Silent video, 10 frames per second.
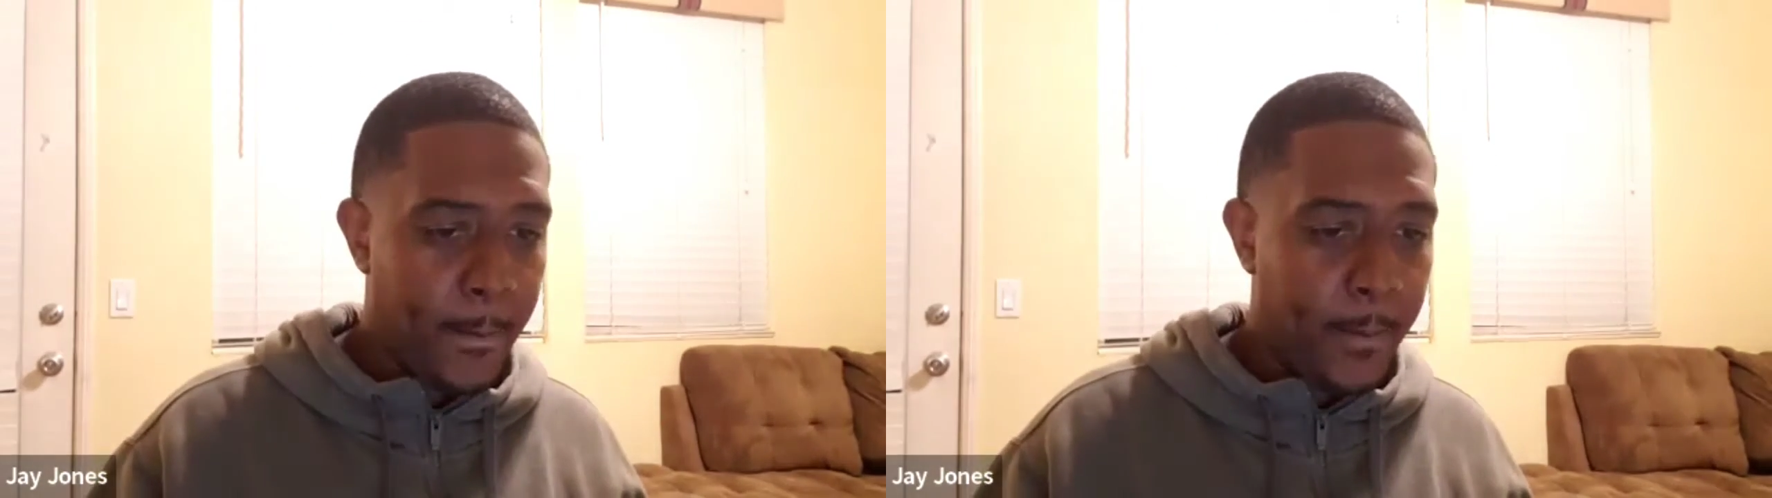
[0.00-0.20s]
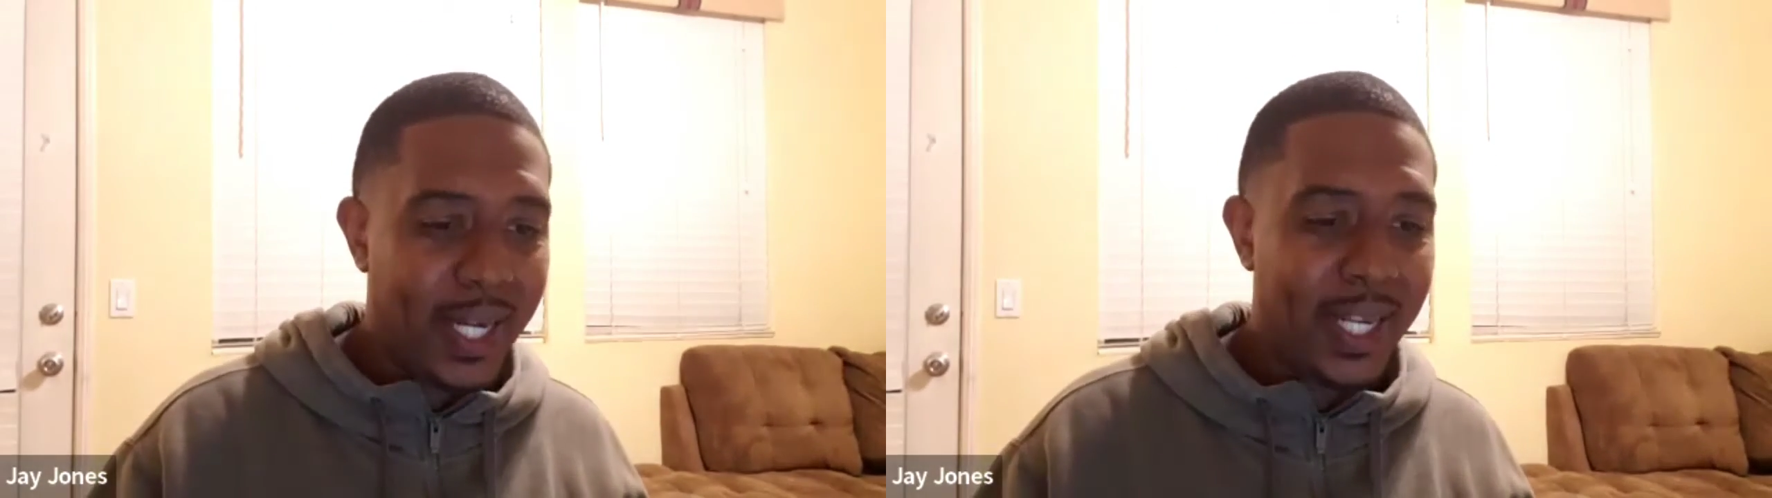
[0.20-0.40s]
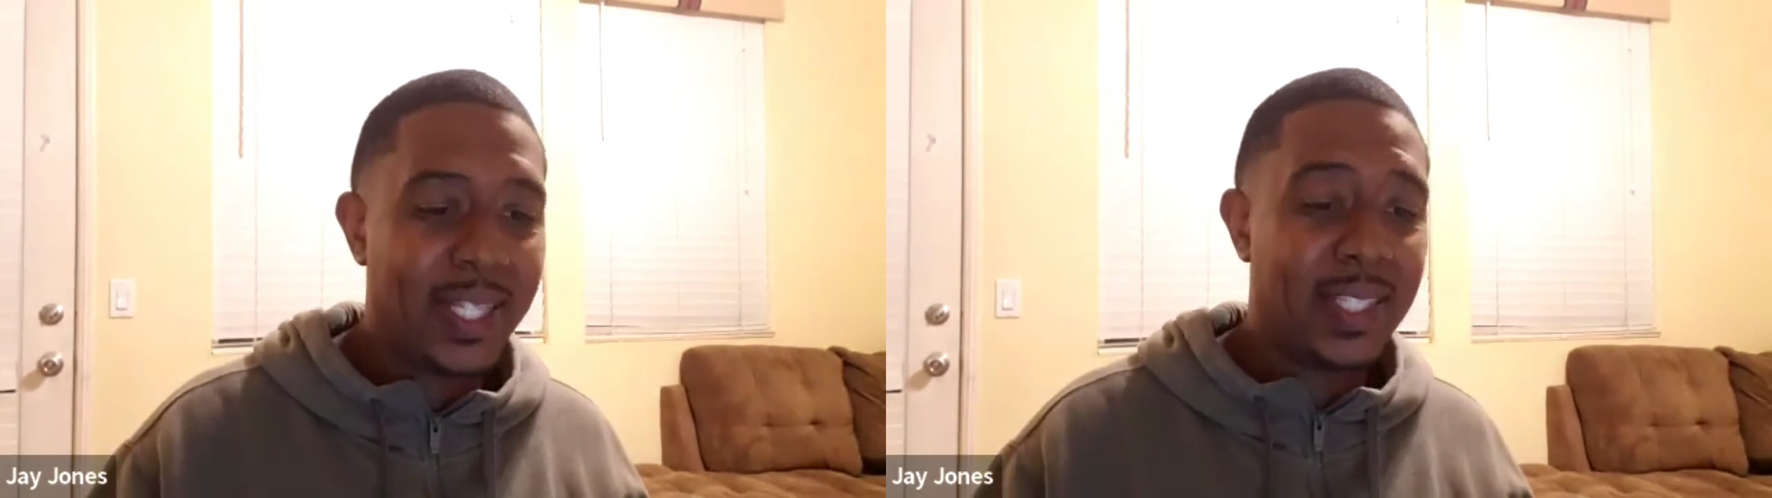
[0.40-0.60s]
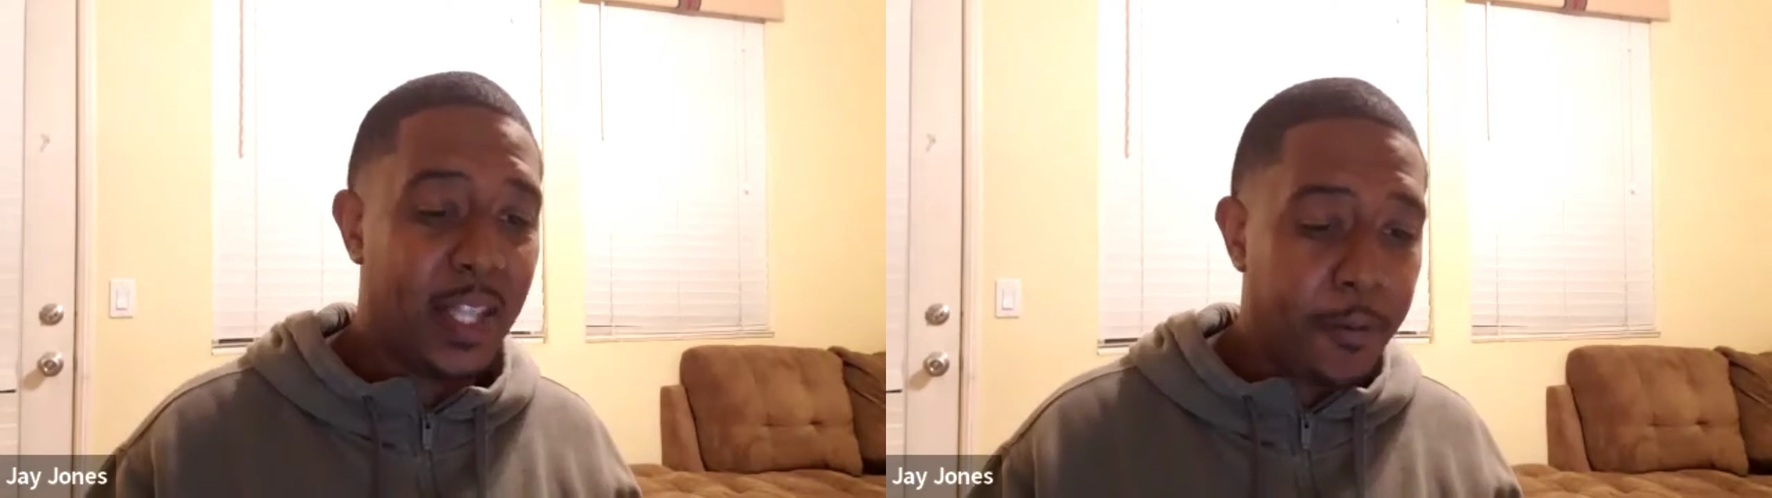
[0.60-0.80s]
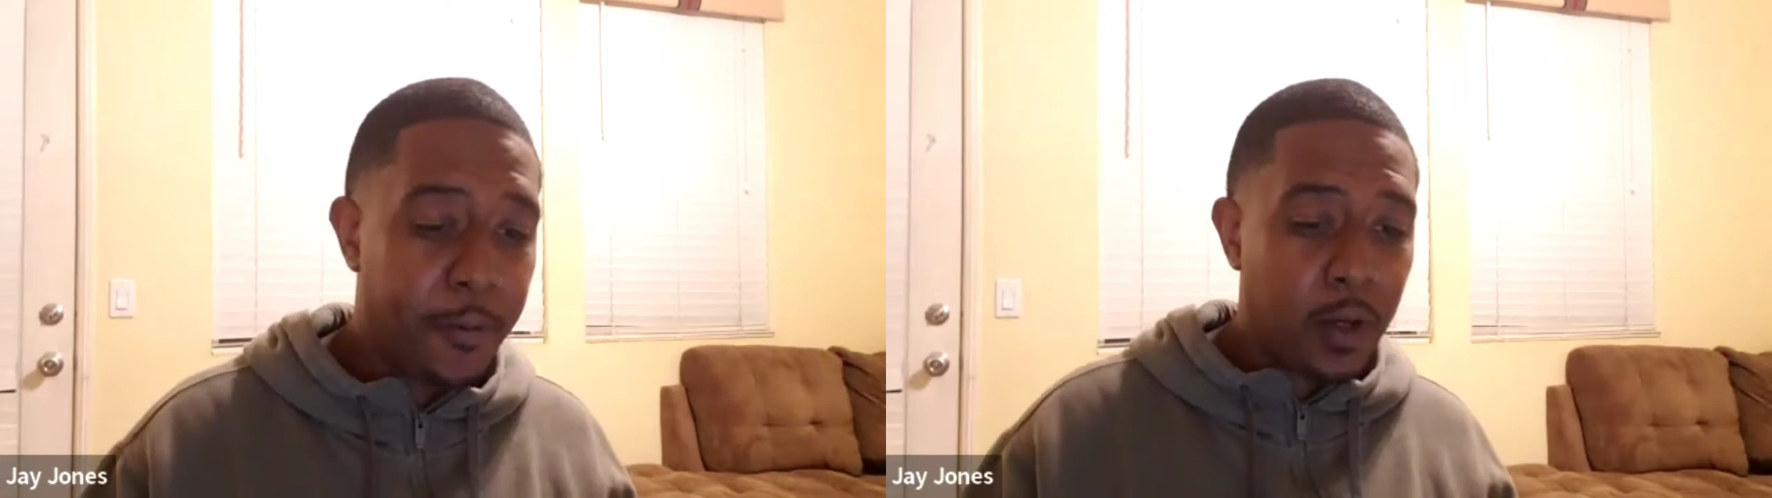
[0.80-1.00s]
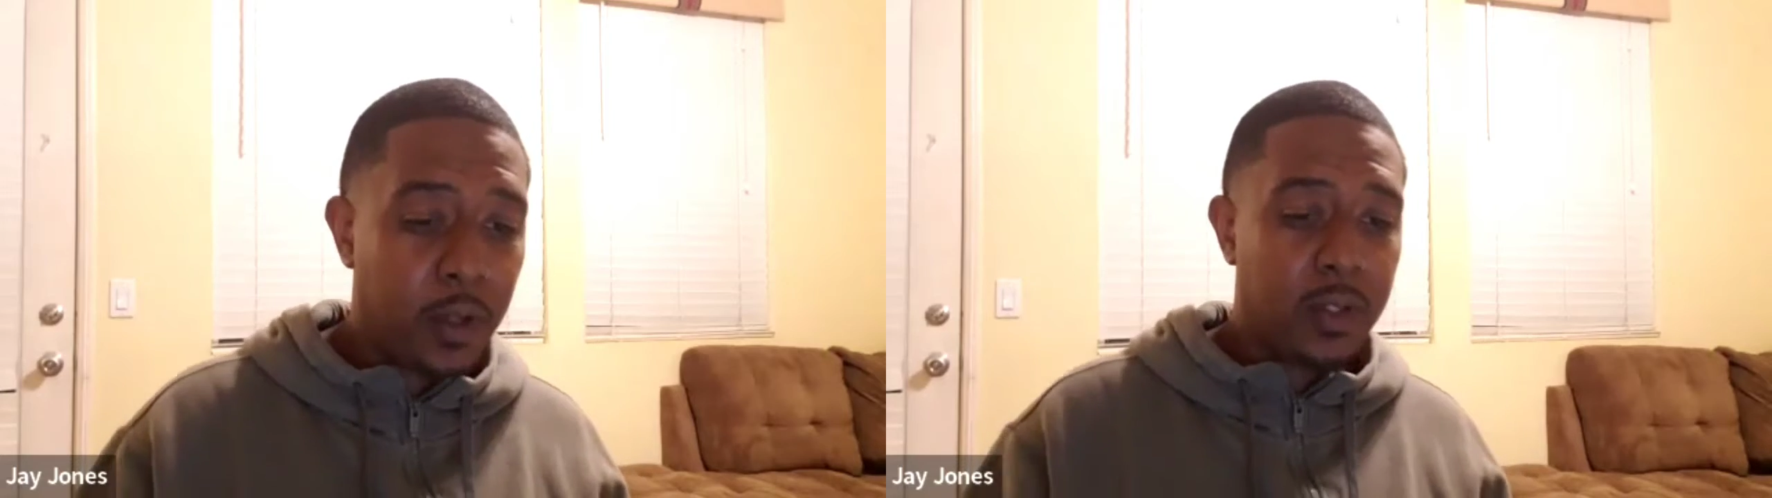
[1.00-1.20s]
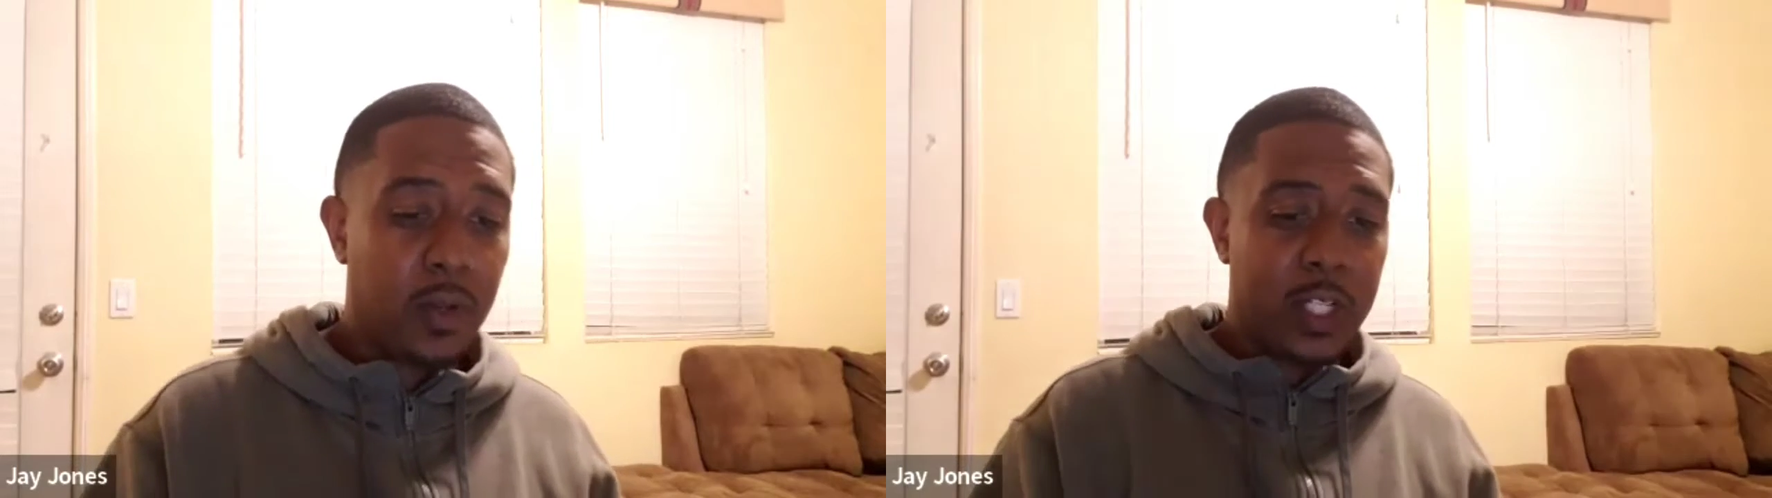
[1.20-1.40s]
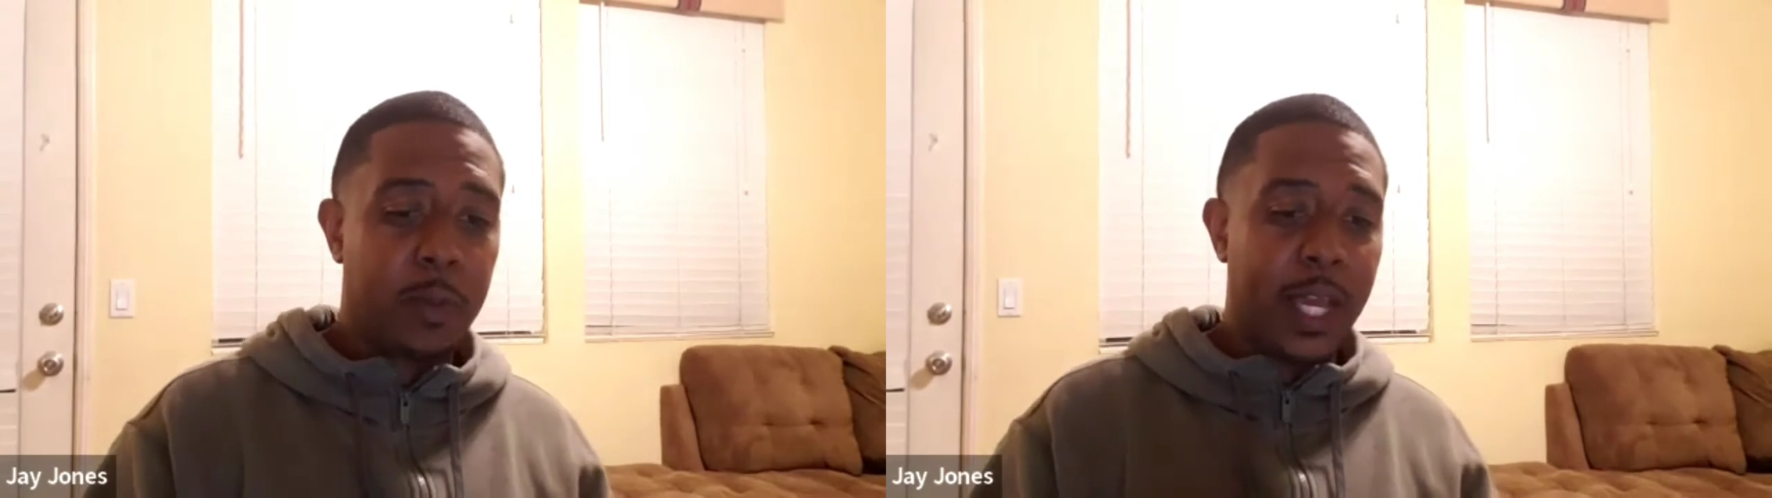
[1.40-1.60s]
but it is difficult to
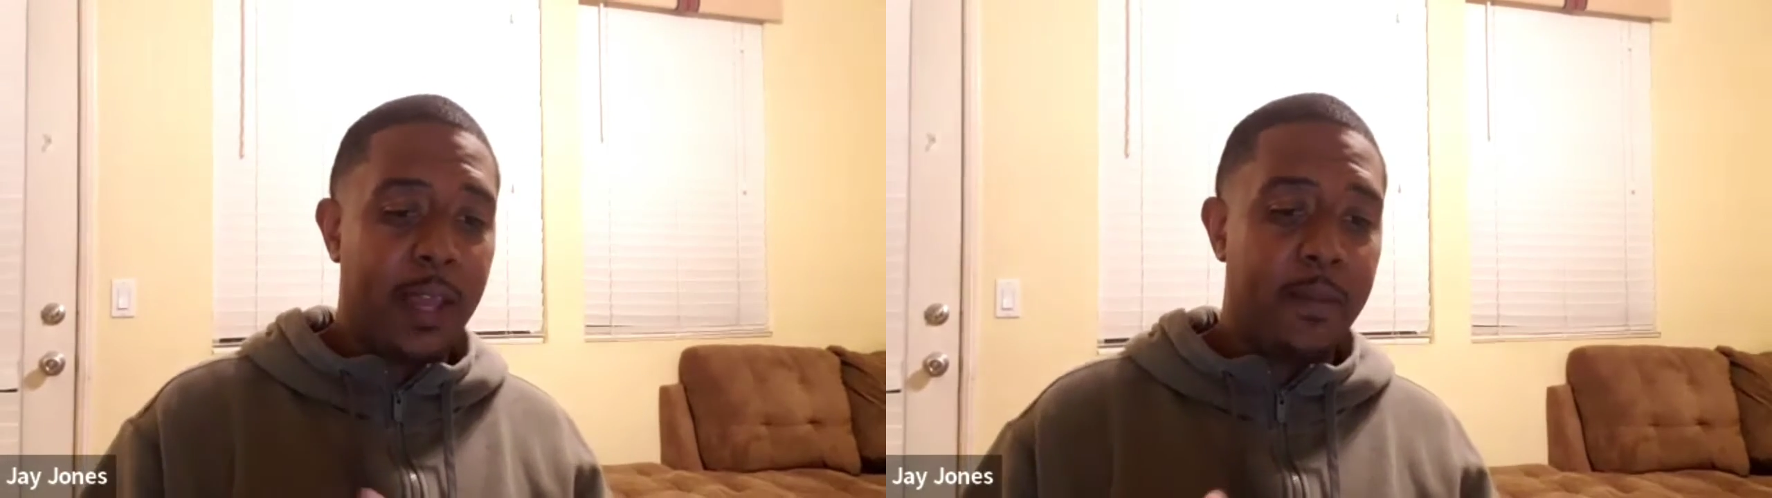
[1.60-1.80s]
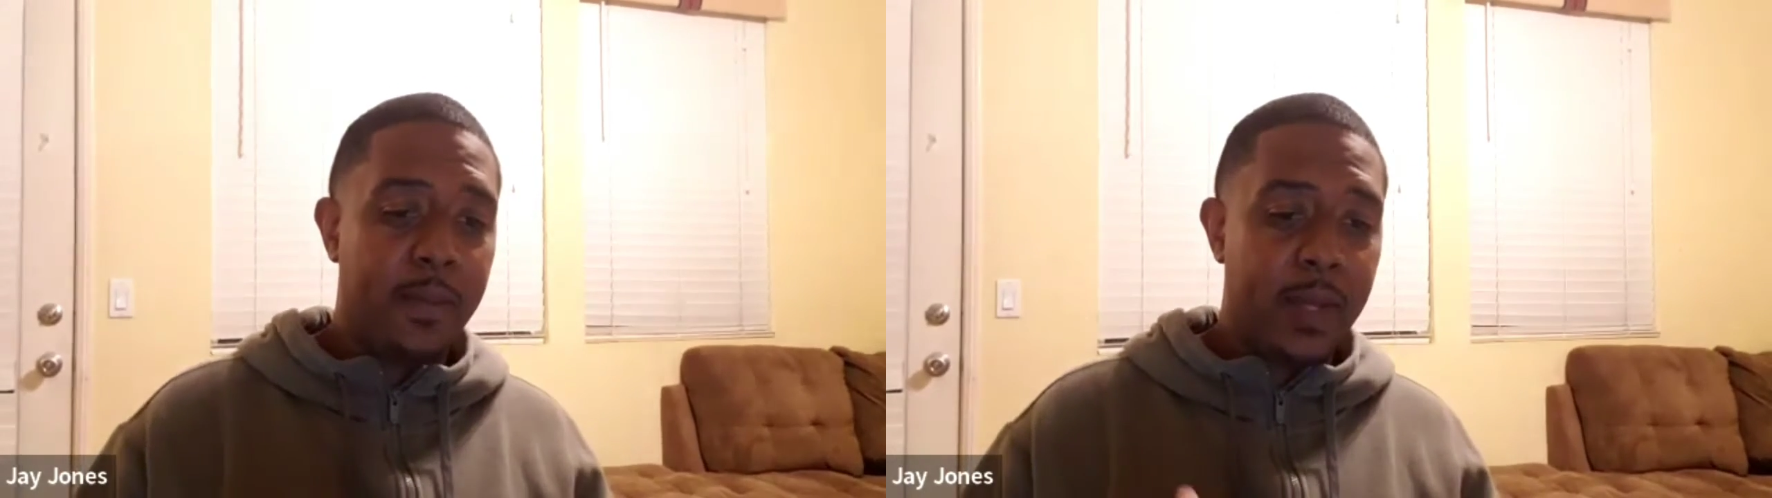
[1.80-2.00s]
explain,